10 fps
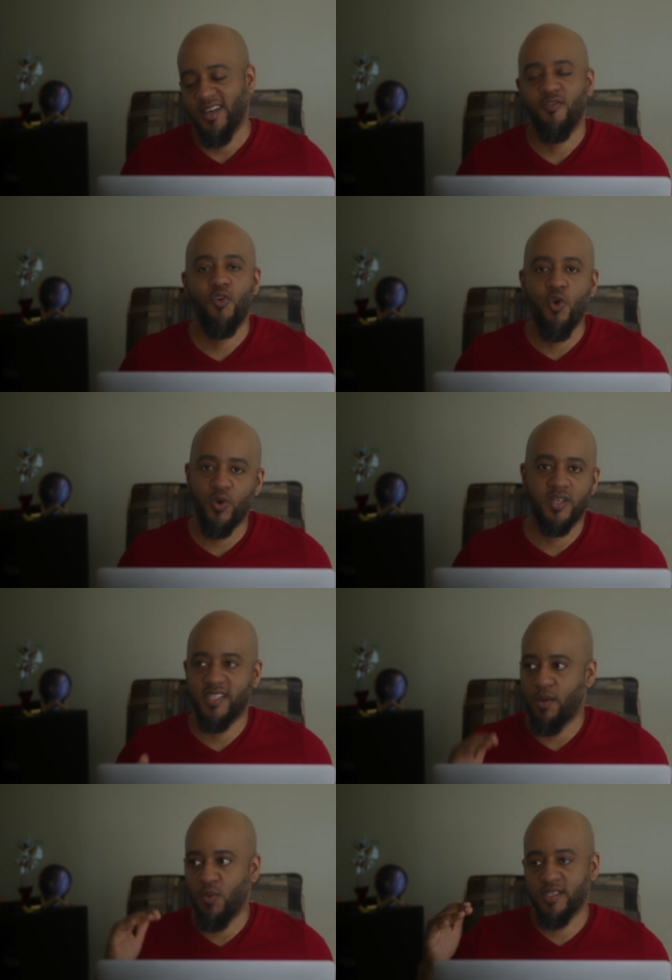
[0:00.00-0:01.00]
Of course,
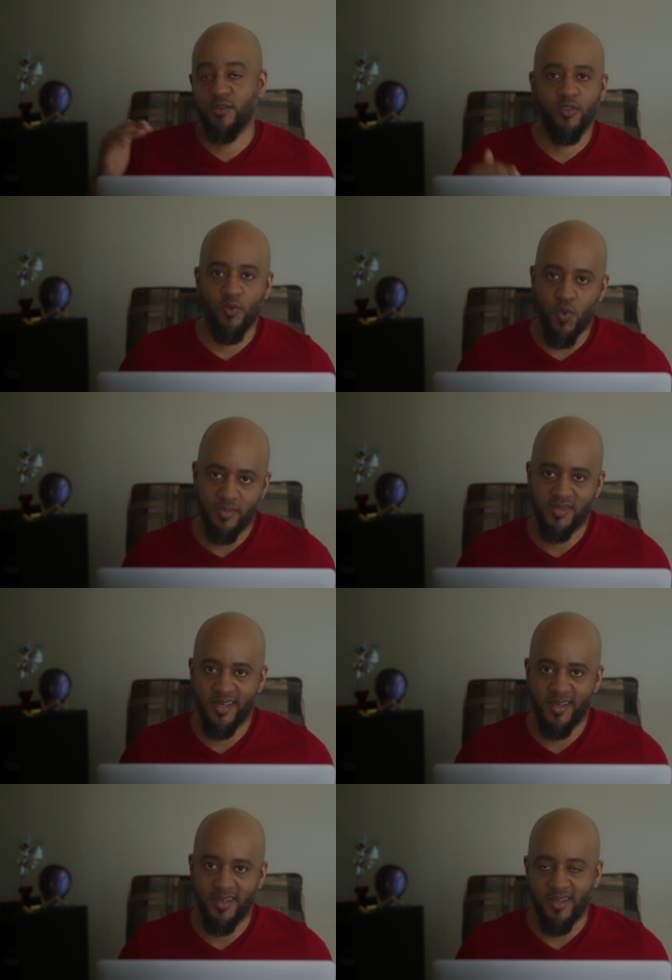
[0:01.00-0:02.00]
that wasn't on the
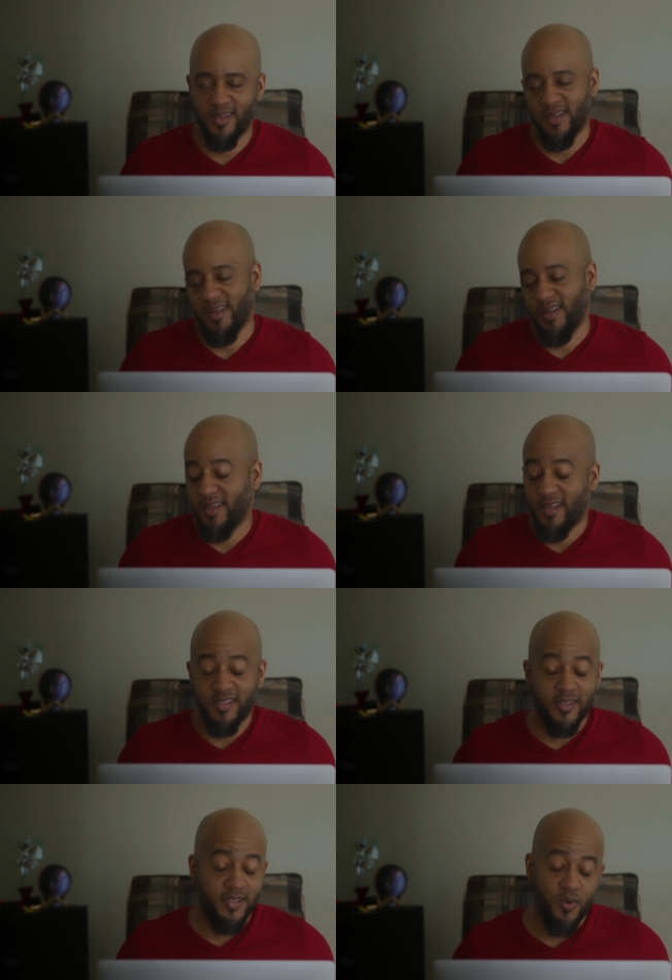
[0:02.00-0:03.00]
website.
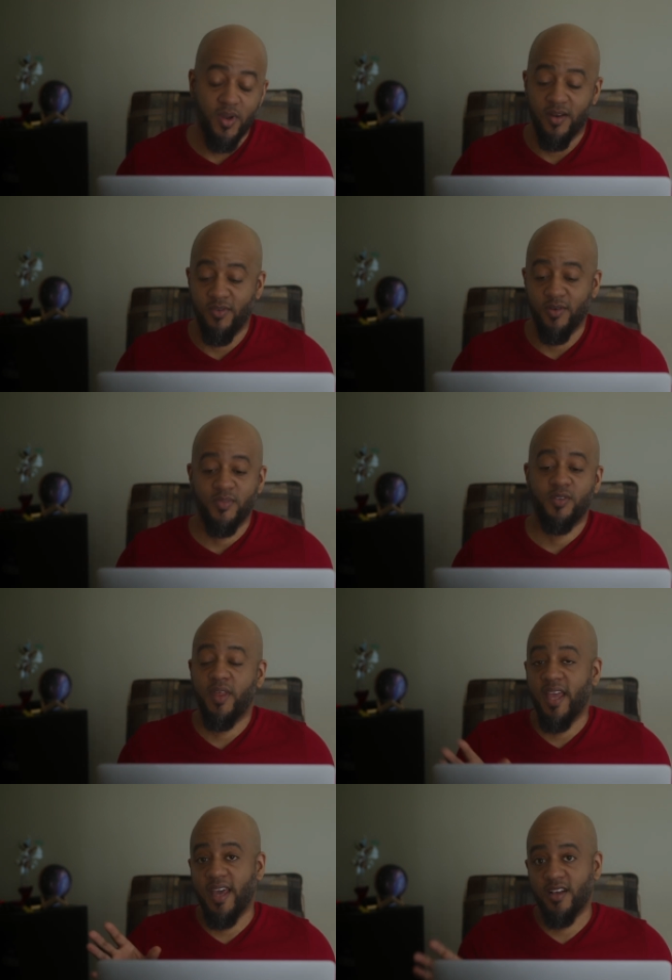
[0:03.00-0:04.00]
So I was like, whatever. So
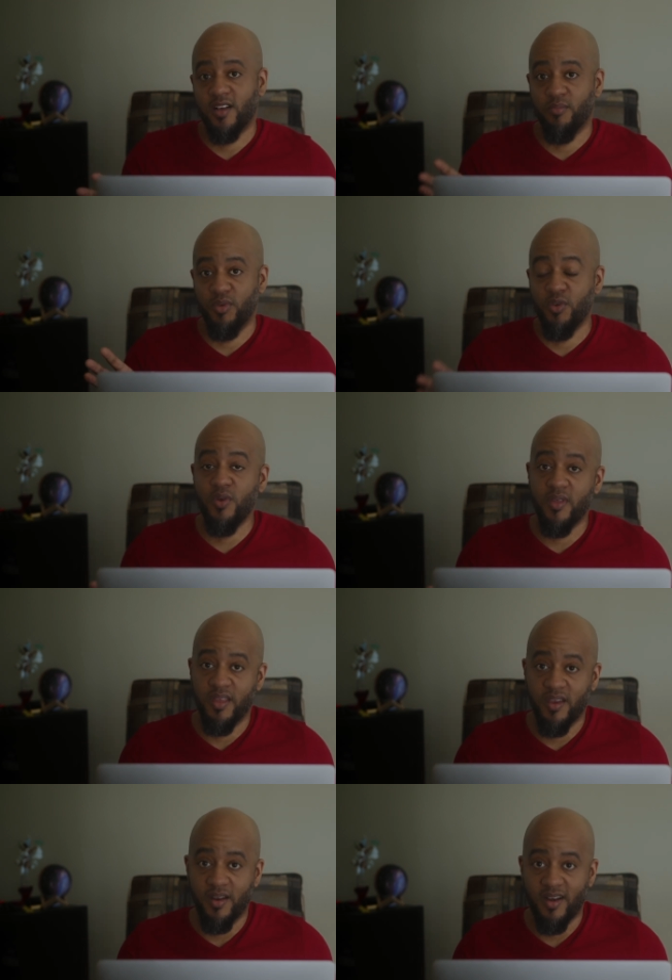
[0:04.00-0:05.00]
they had a computer
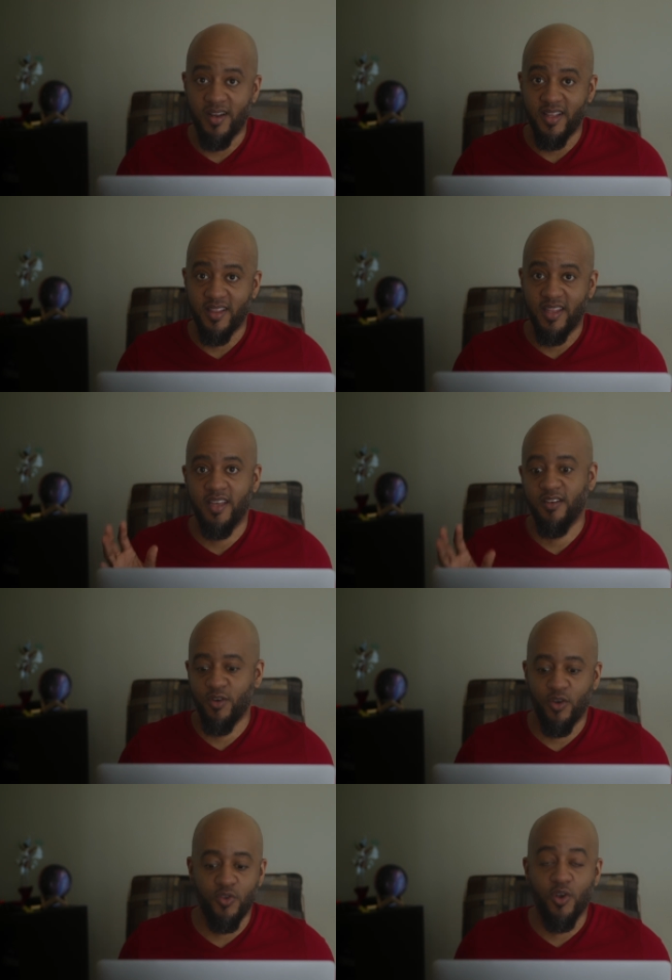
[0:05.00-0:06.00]
there that you
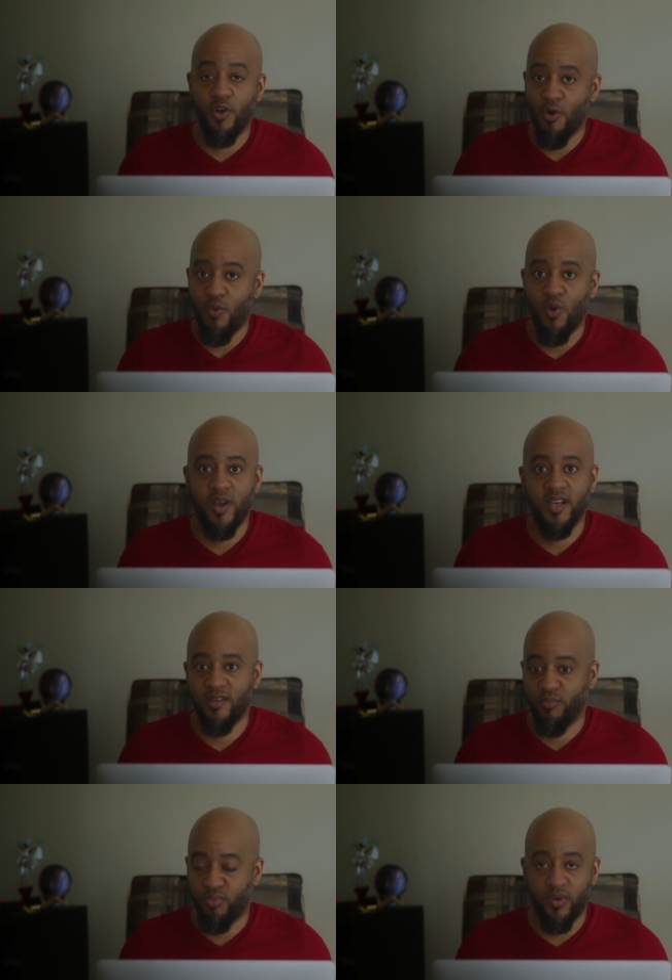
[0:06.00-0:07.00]
know you could go on
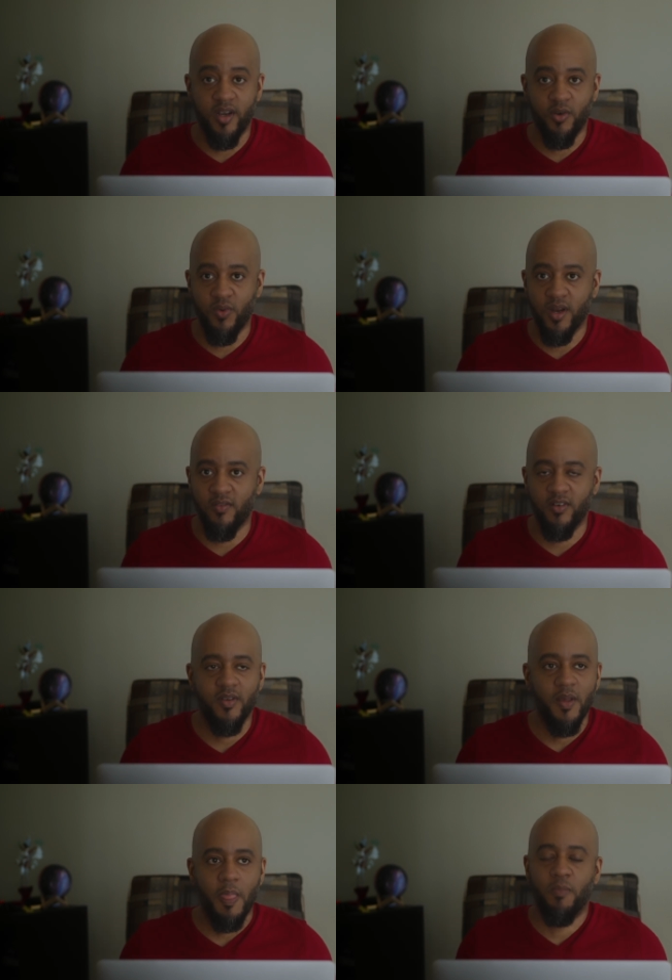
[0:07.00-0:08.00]
and print or whatever.
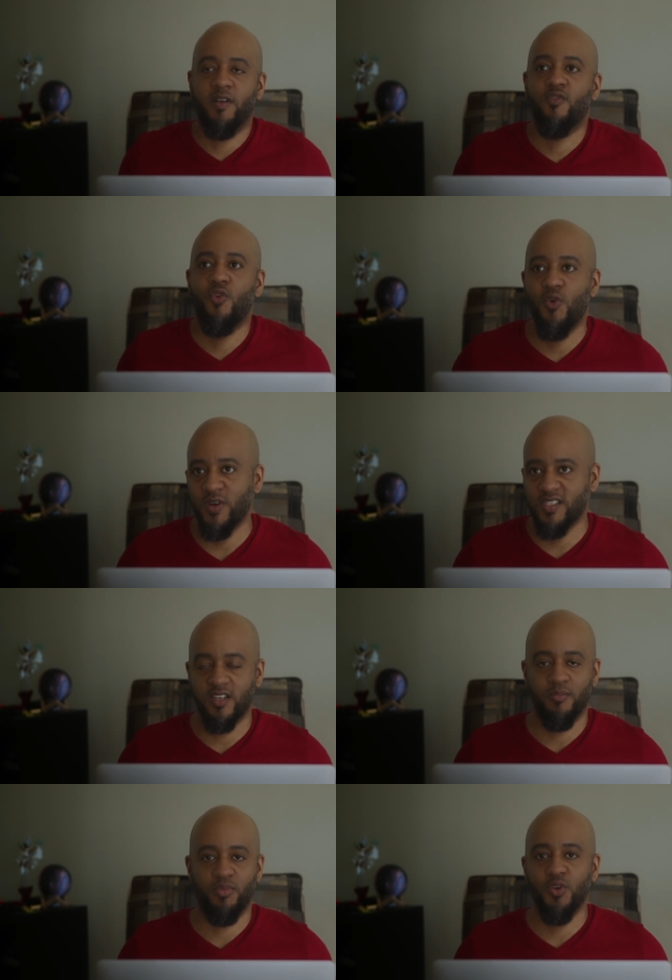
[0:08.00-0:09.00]
But of course, the
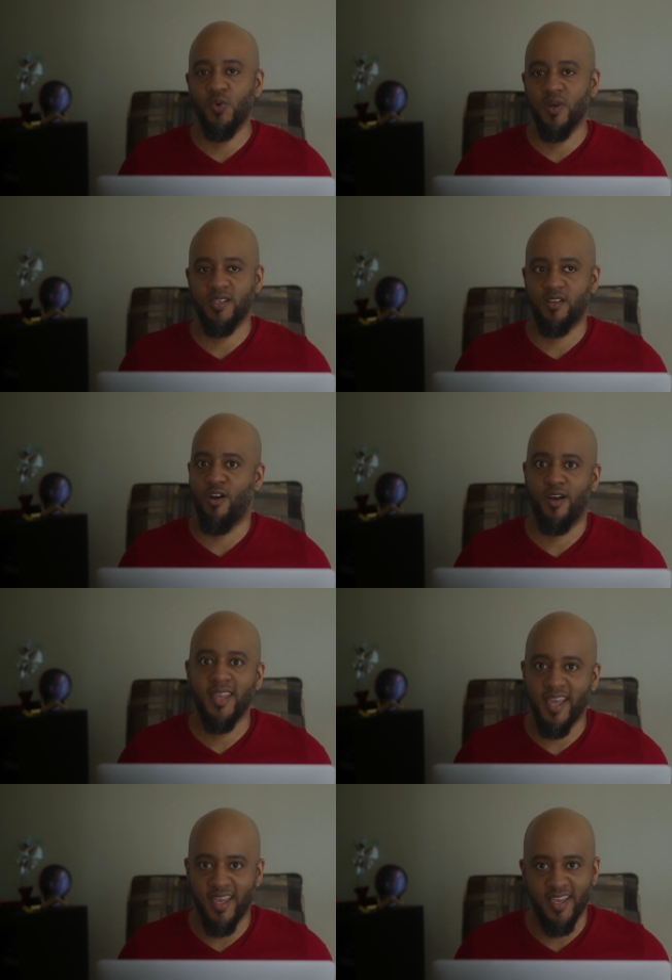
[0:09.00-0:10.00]
computer was
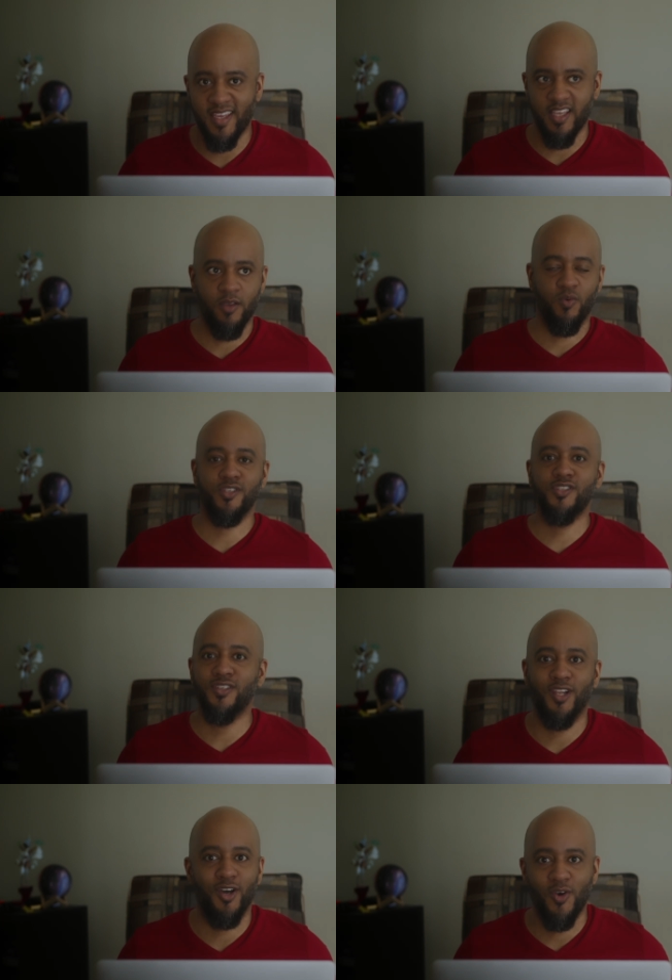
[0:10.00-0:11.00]
archaic, it was
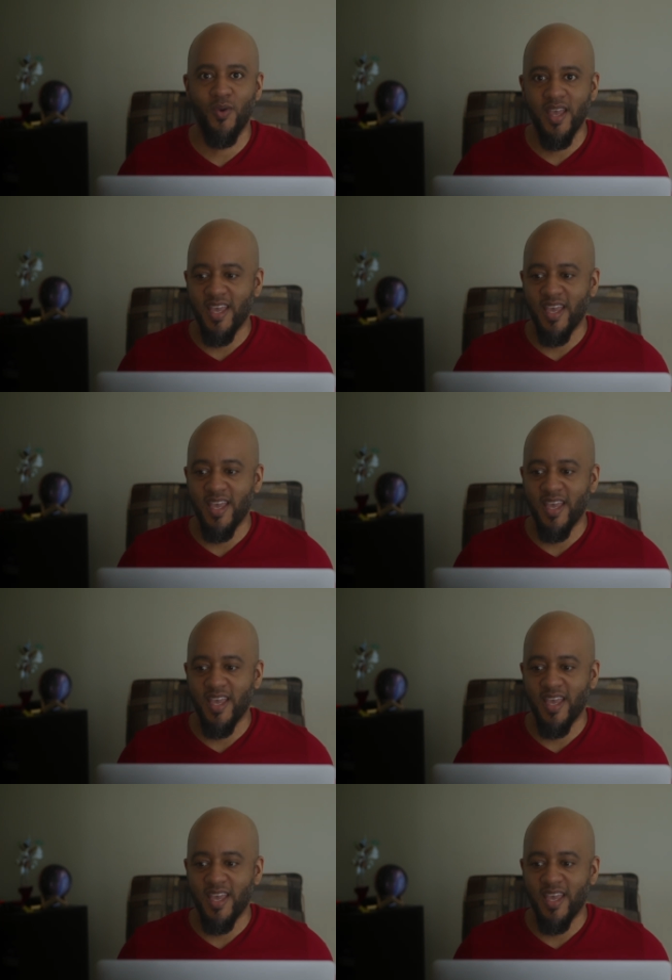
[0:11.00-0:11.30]
slow.